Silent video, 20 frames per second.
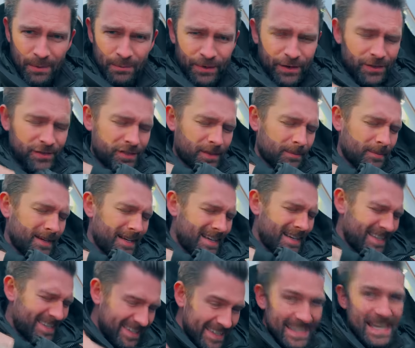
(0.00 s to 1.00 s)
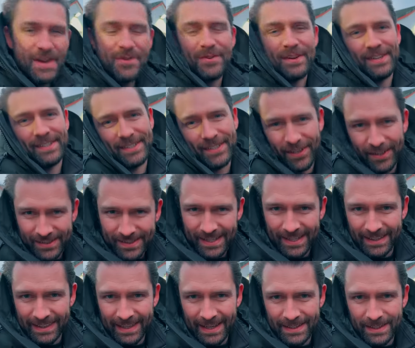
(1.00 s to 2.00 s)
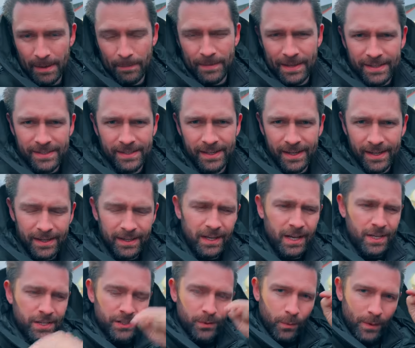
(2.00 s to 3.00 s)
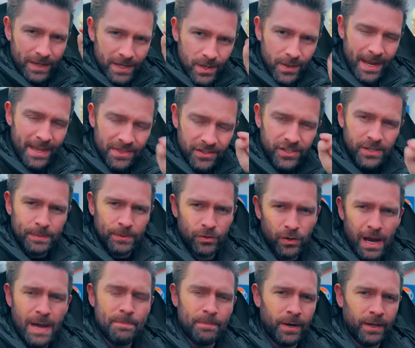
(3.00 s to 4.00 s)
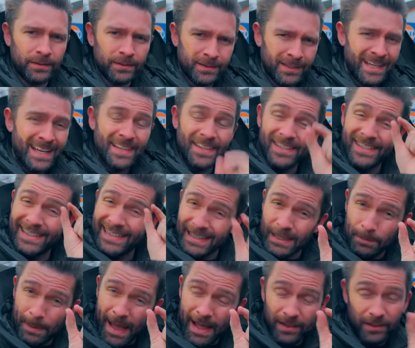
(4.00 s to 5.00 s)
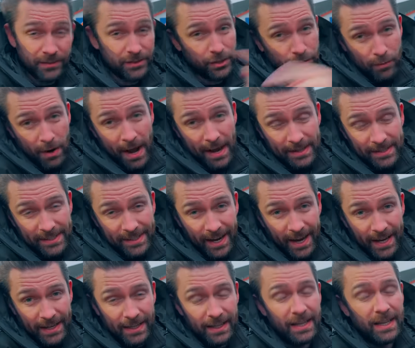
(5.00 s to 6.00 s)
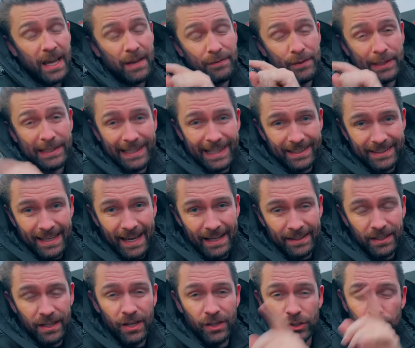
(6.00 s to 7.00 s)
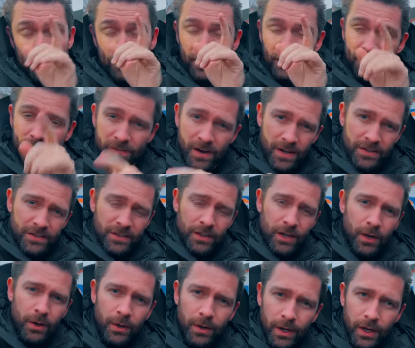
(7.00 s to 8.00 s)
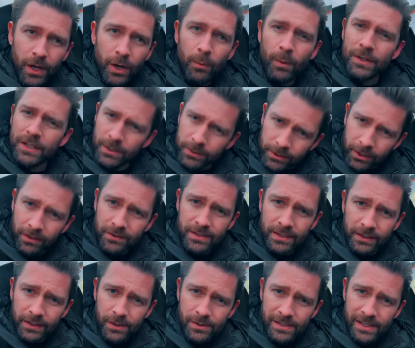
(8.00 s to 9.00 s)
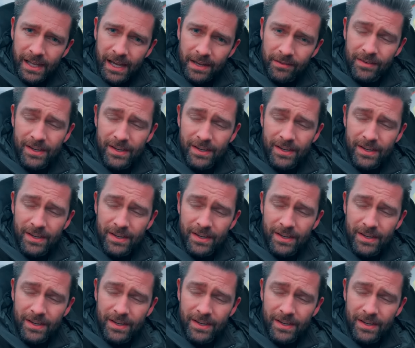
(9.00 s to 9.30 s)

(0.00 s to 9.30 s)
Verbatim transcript: We've got some serious content lined up this year. So when you hit the subscribe button, there's a little bell to the right-hand side. If you click that, you'll be the first to know when new content goes live.